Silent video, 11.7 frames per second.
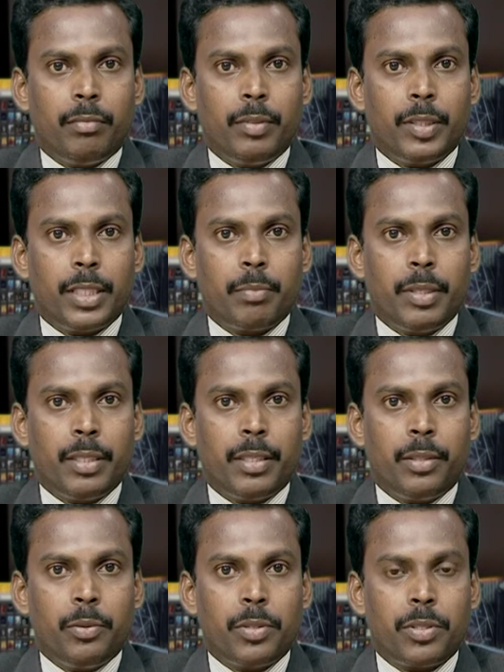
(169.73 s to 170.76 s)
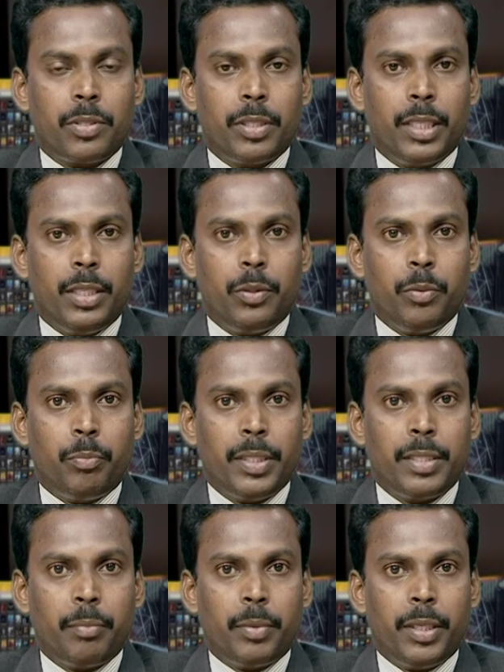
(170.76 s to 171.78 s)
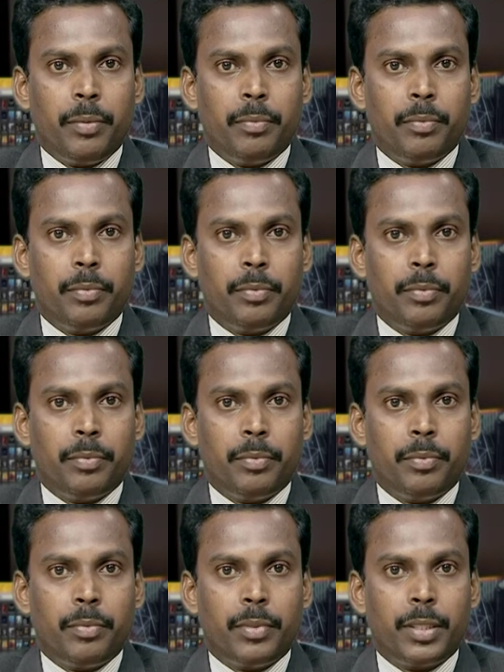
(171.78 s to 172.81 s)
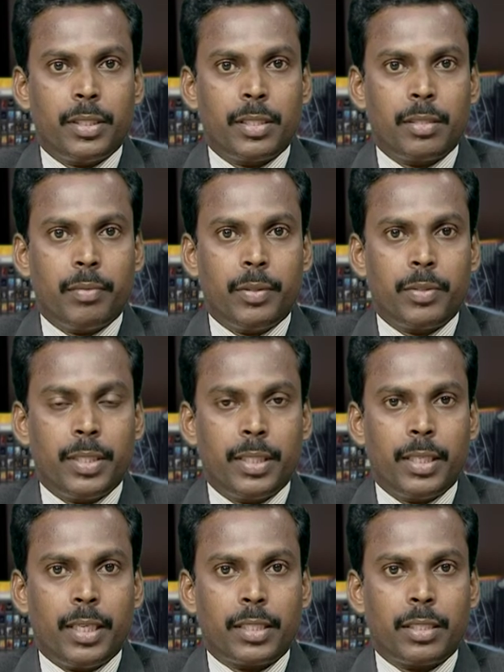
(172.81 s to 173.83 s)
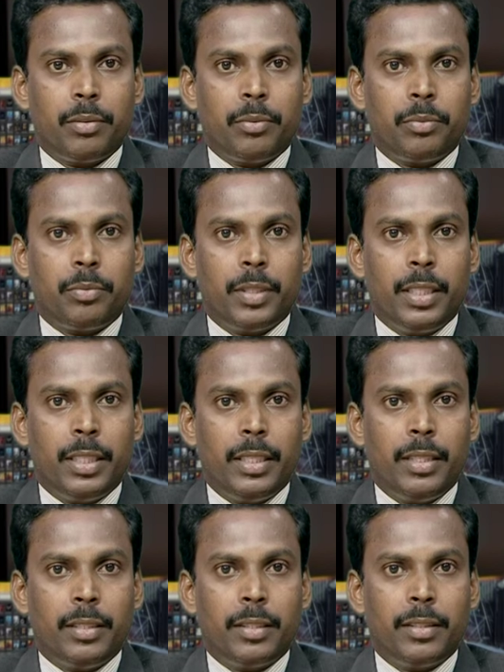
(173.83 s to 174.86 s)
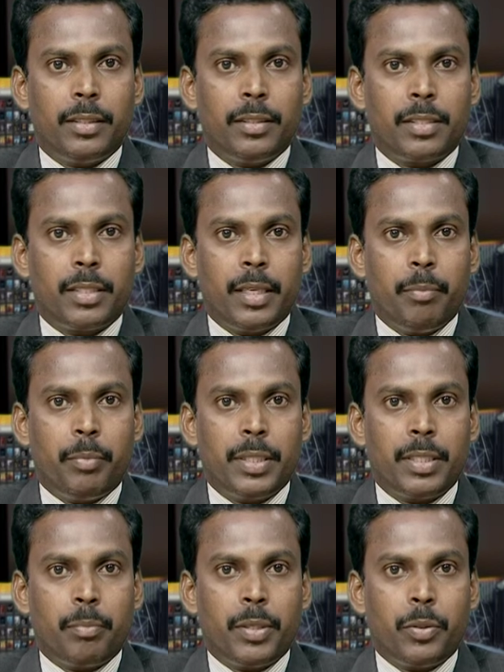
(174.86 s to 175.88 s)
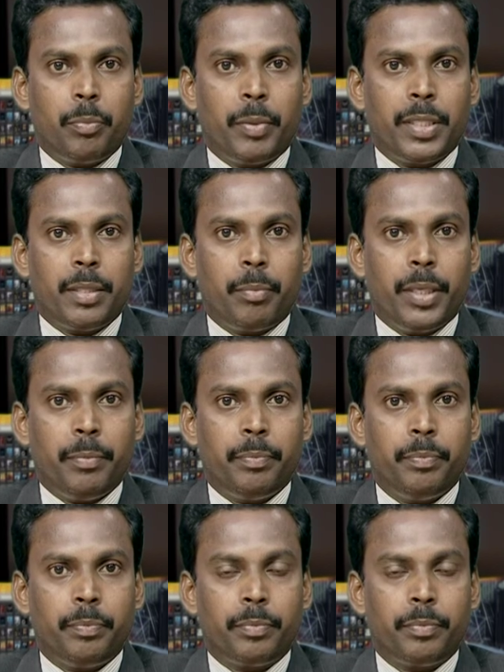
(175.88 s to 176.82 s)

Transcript: which has been reduced into PCP that is we have seen the reduction of uh, that is MPCP to PCP.